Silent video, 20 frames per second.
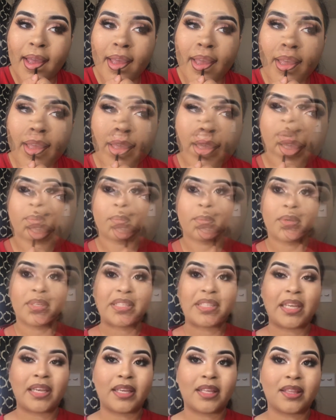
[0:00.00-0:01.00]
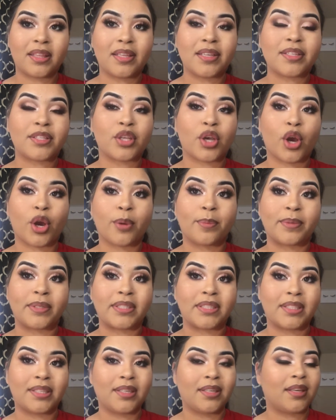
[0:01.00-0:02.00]
So then I'm going to be taking this
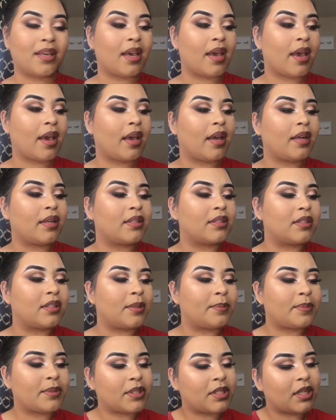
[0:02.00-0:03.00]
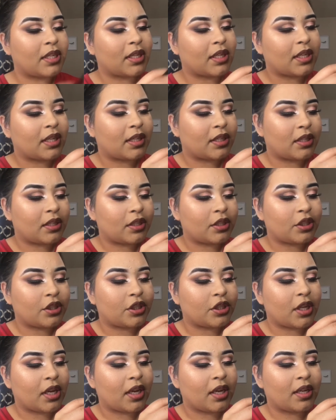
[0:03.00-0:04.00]
Urban Decay lipstick in the
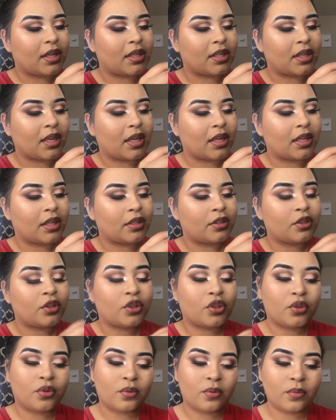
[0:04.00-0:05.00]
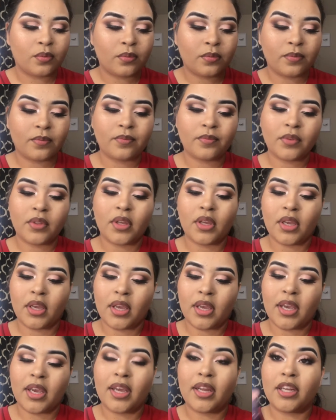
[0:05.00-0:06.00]
shade Naked 2.
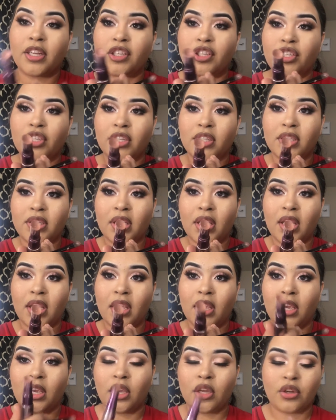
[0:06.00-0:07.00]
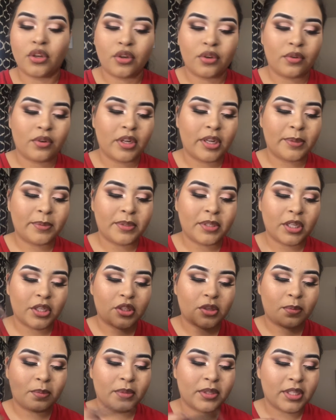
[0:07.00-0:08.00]
And it's just a nude lipstick,
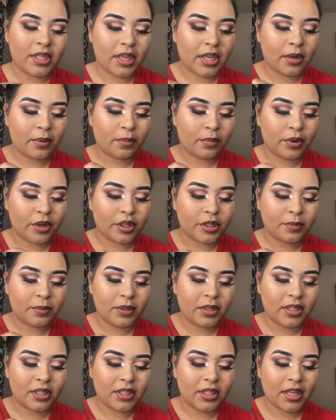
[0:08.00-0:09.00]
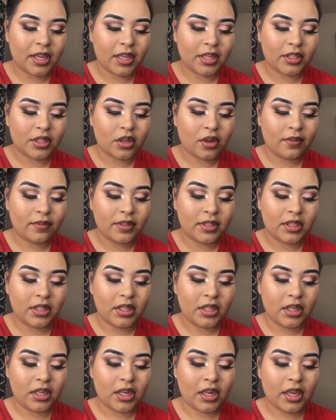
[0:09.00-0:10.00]
so I'm going to be taking a brush because like, it's
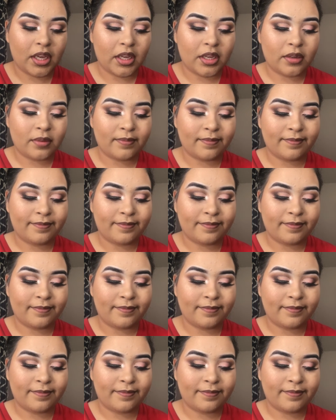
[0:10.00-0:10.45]
obviously like